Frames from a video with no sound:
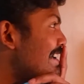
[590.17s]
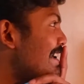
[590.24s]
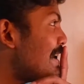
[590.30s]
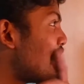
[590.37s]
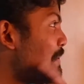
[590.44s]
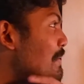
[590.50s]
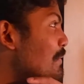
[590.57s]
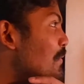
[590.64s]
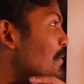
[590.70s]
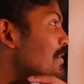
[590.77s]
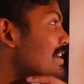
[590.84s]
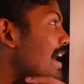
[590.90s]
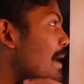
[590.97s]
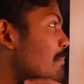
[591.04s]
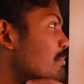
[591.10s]
He
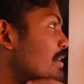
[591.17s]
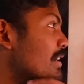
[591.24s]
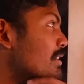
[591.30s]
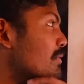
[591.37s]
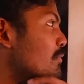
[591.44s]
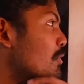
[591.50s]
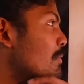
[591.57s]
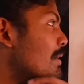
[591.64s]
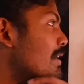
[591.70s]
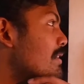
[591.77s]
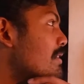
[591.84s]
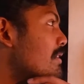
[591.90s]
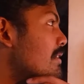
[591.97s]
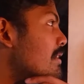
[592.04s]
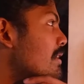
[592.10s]
would abduct
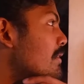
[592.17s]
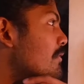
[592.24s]
women